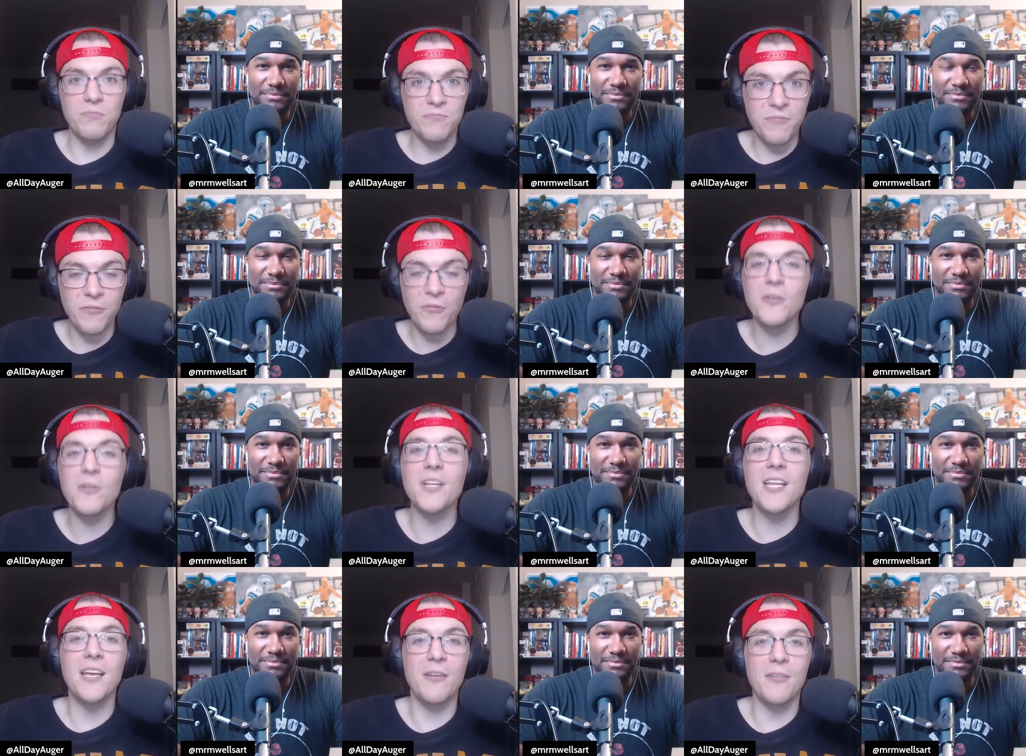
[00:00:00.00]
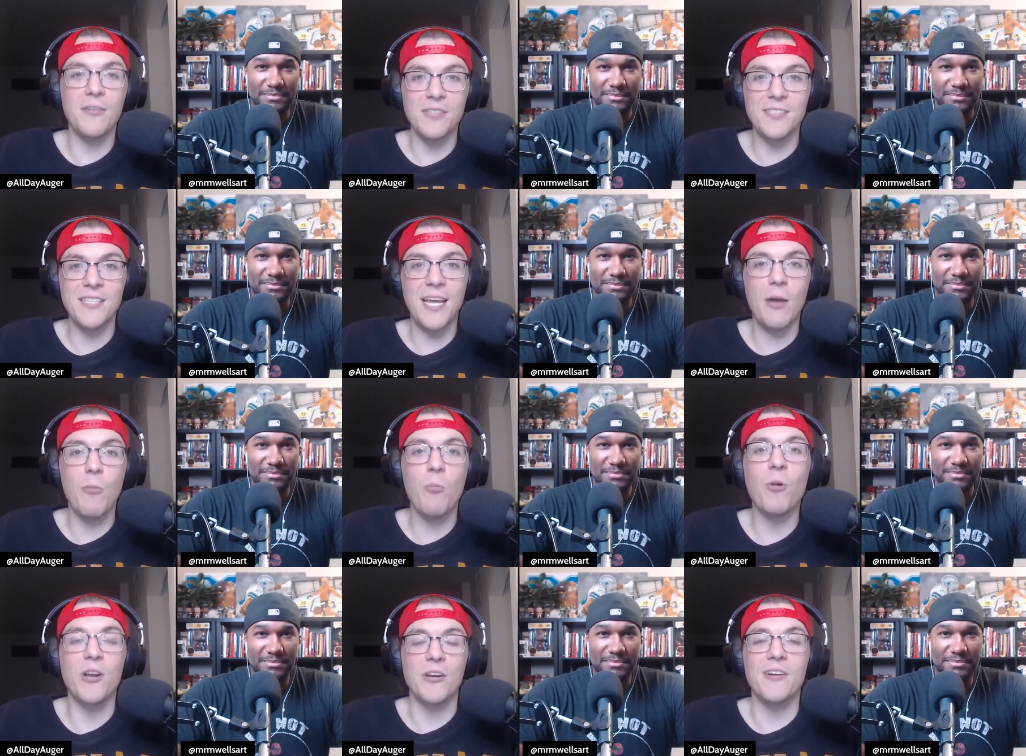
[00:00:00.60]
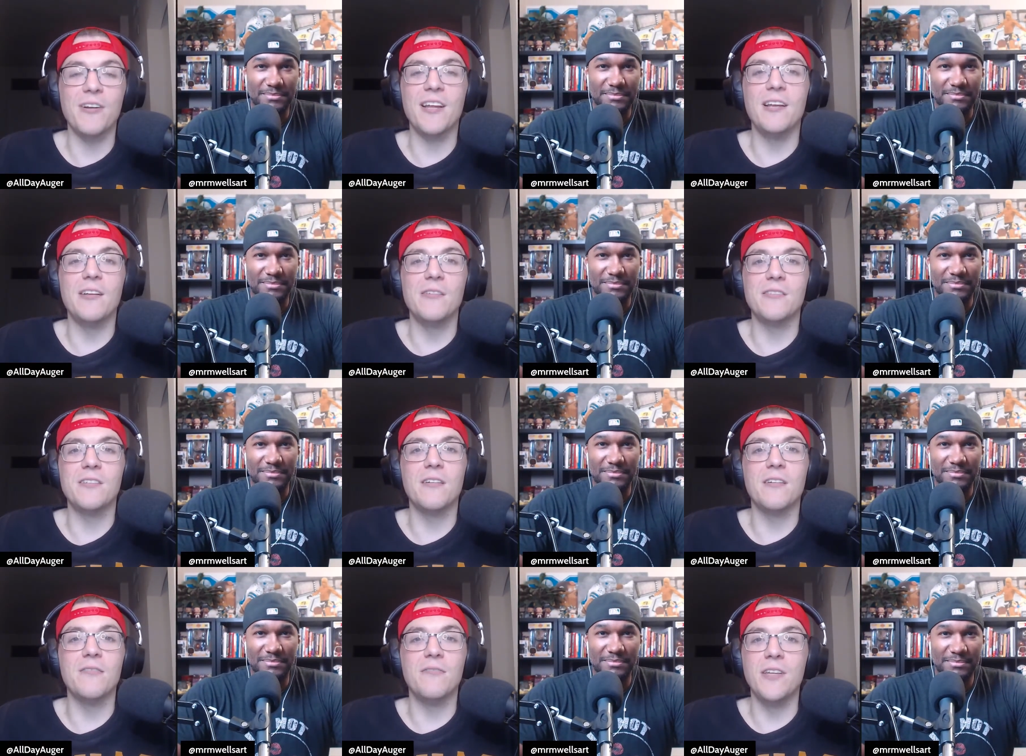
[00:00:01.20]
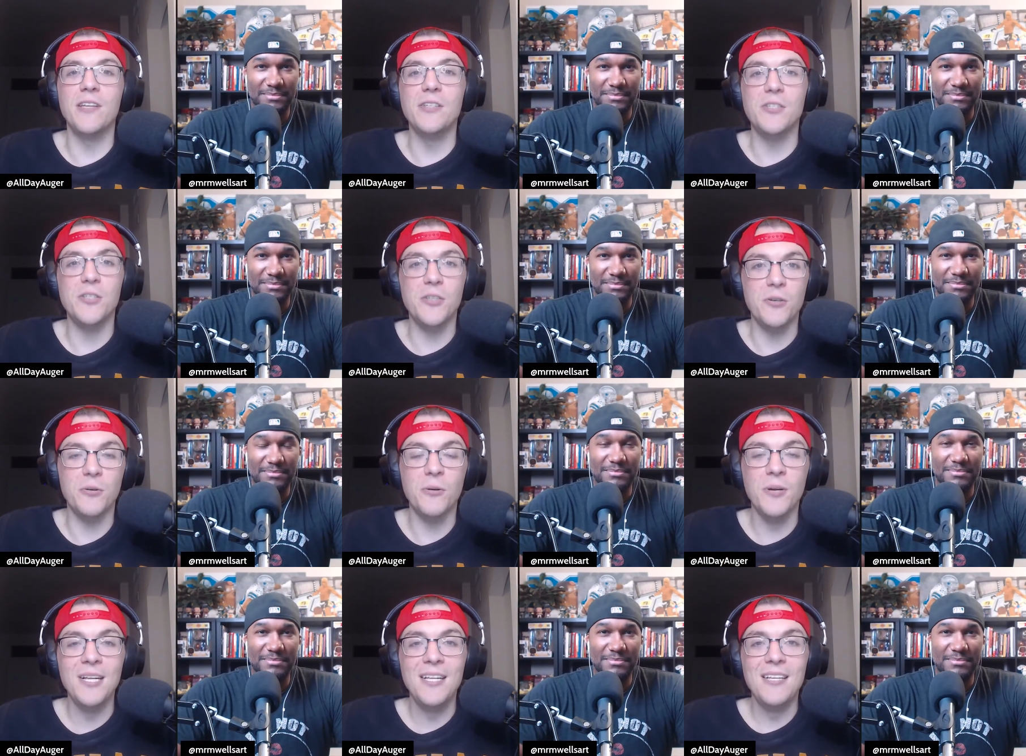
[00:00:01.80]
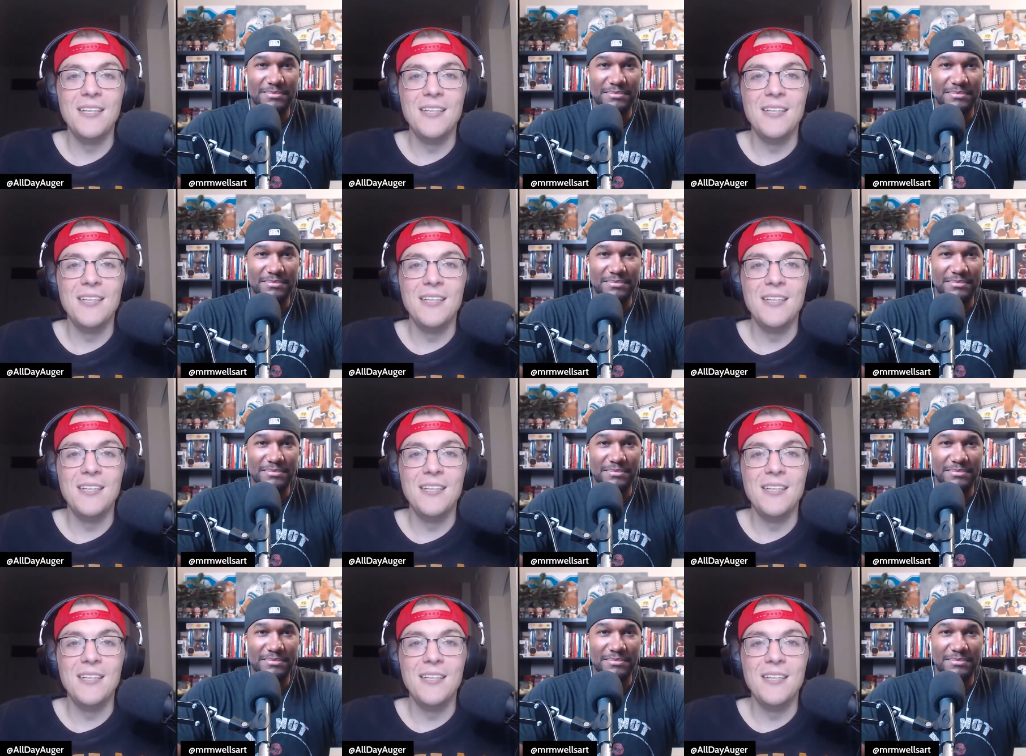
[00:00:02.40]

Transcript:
Speaker 1: fully understand what you're getting yourself into.